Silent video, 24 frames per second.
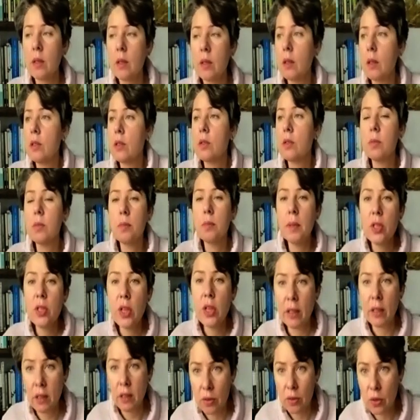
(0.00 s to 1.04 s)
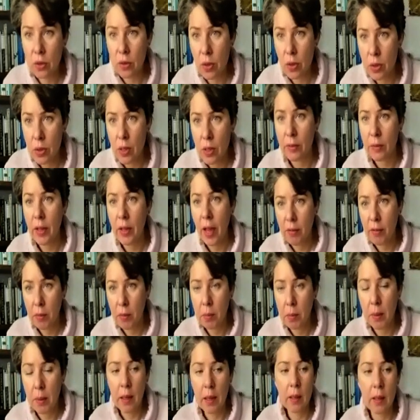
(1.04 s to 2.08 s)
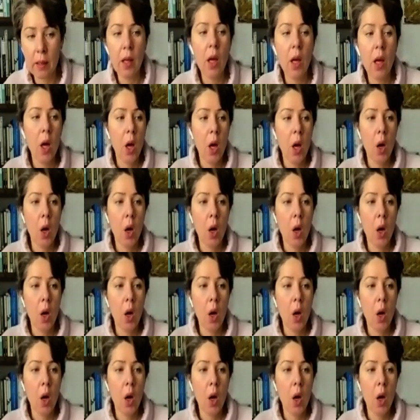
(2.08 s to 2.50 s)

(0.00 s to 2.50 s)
So be gentle to yourself. Have a plan.